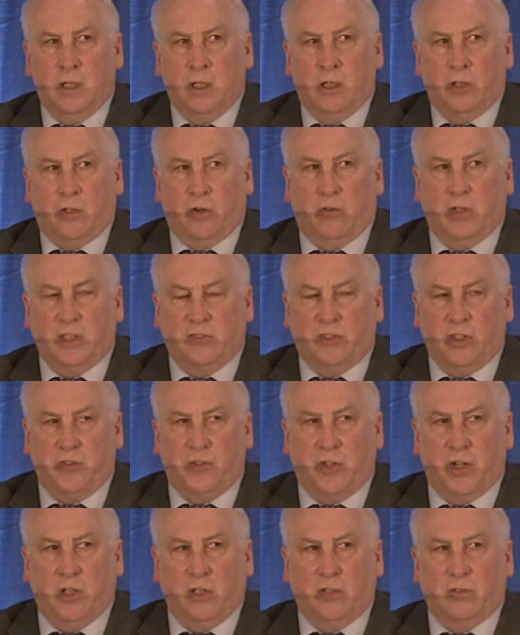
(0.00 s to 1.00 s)
There is a
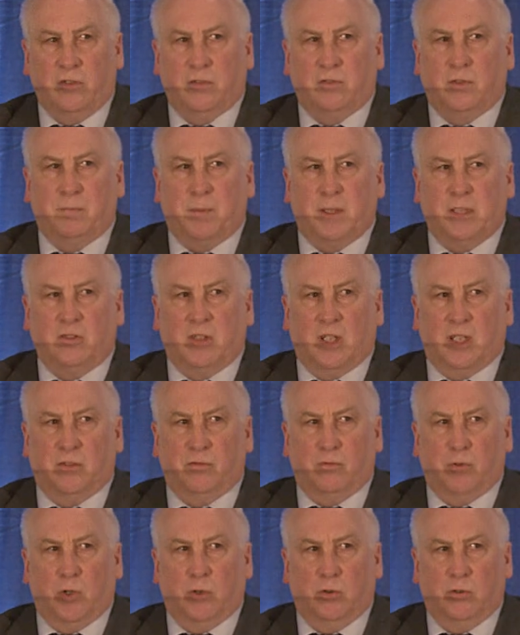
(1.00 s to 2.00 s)
dearth of
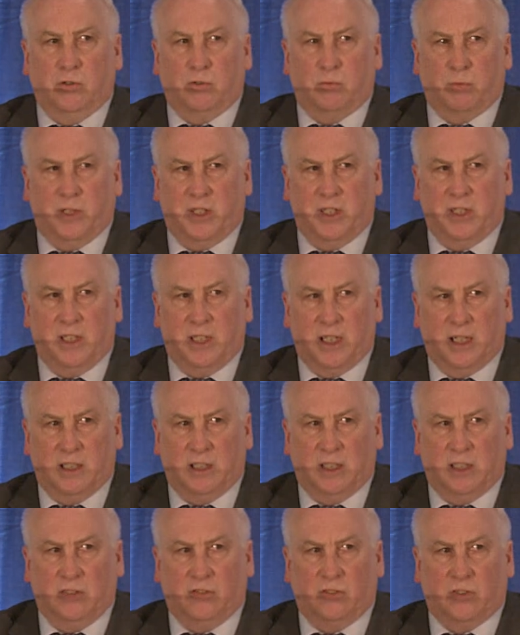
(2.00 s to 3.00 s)
specialised roles within the
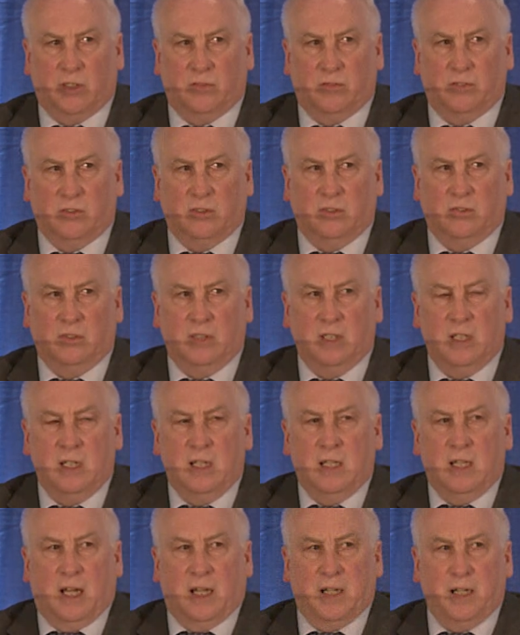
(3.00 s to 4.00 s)
ID services,
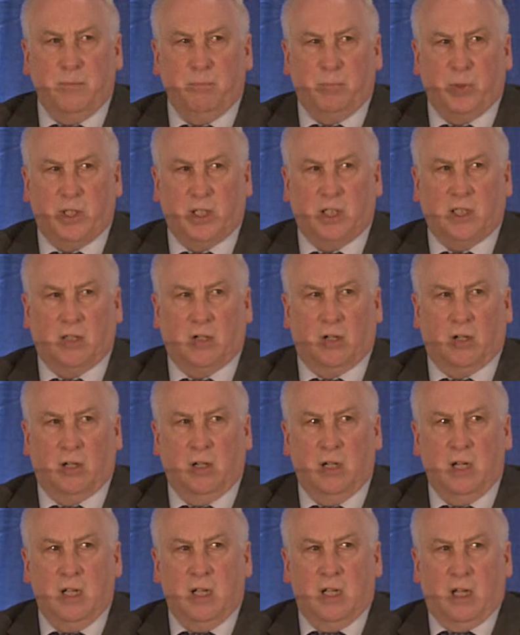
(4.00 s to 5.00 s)
and in particular
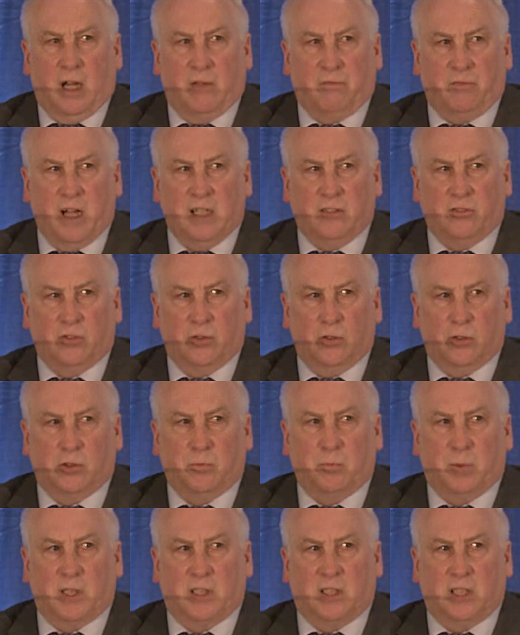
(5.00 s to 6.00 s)
advanced nurse
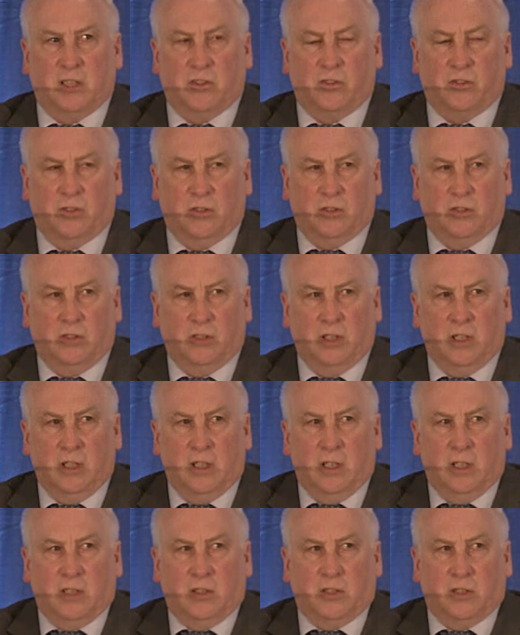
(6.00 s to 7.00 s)
practitioners,
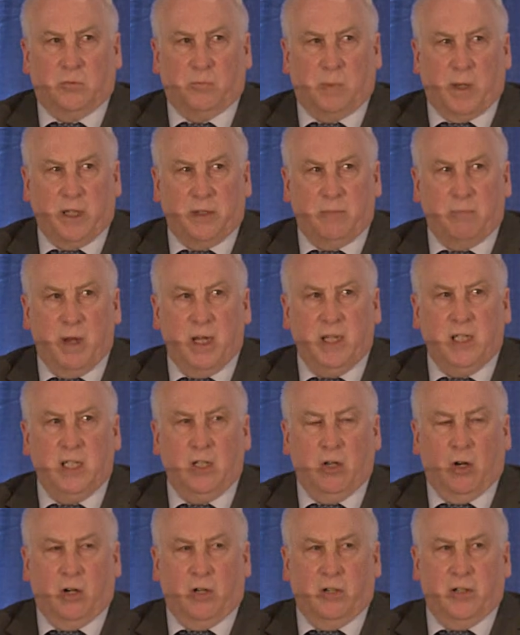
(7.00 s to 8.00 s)
despite many
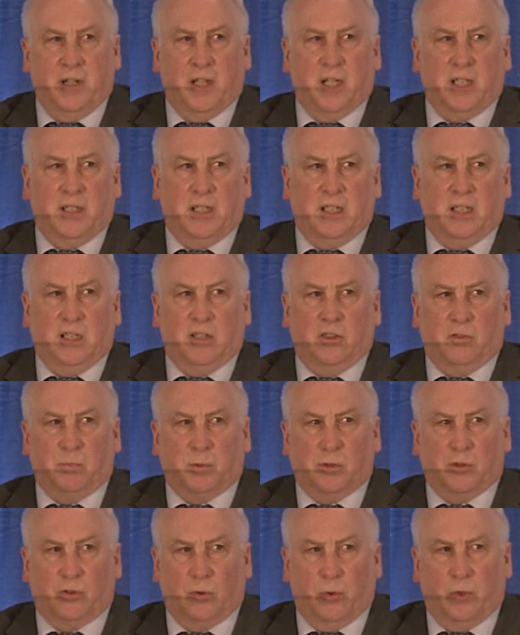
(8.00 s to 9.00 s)
RNIDs
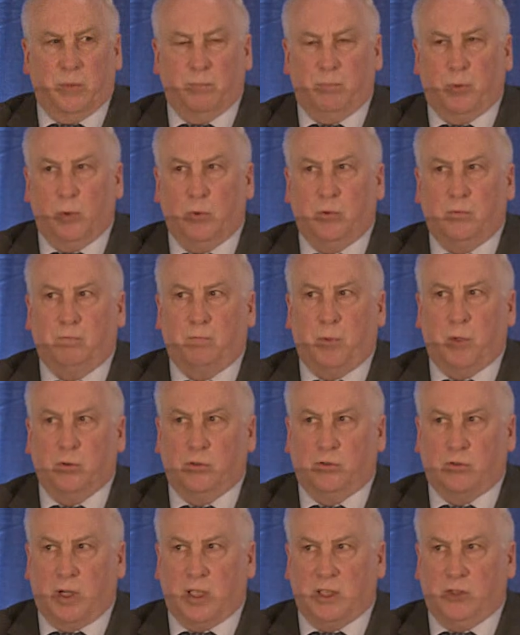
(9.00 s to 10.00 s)
pursuing both
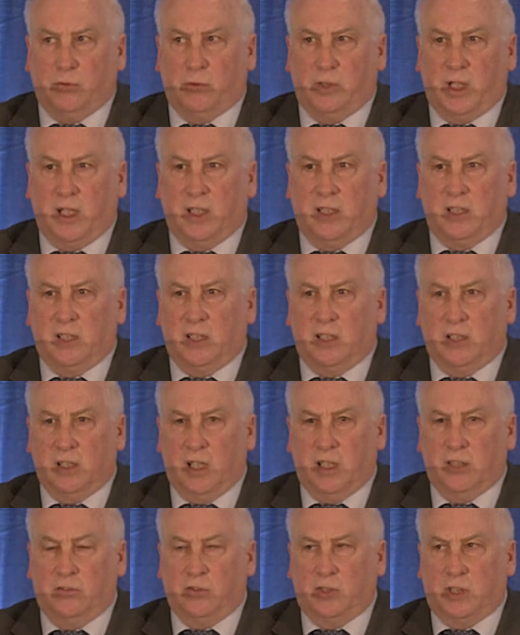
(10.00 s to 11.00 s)
postgraduate
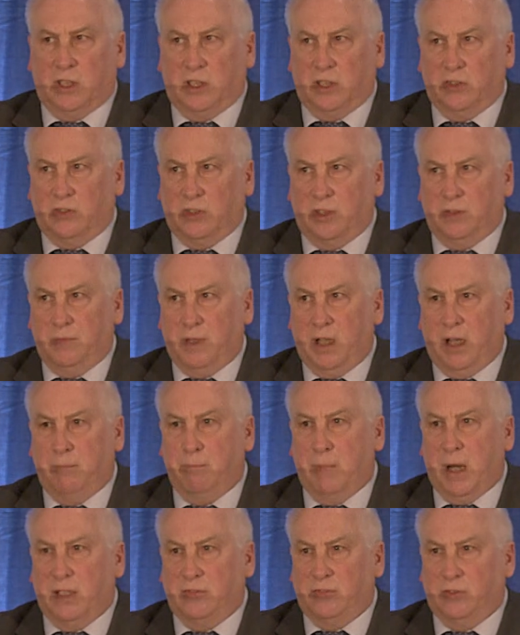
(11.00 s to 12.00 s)
education at
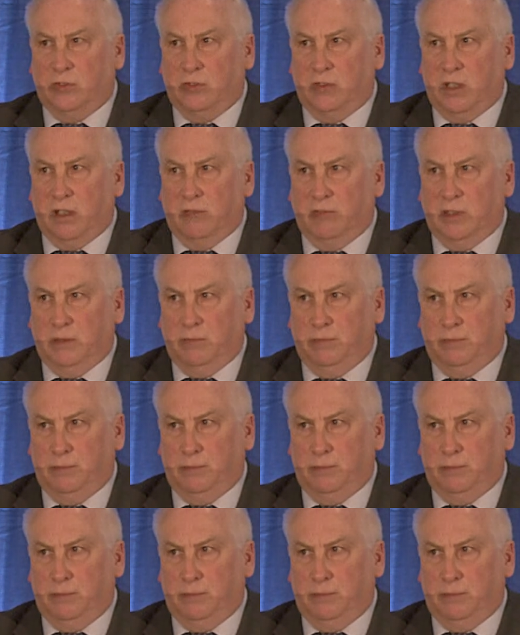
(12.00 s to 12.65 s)
master's level.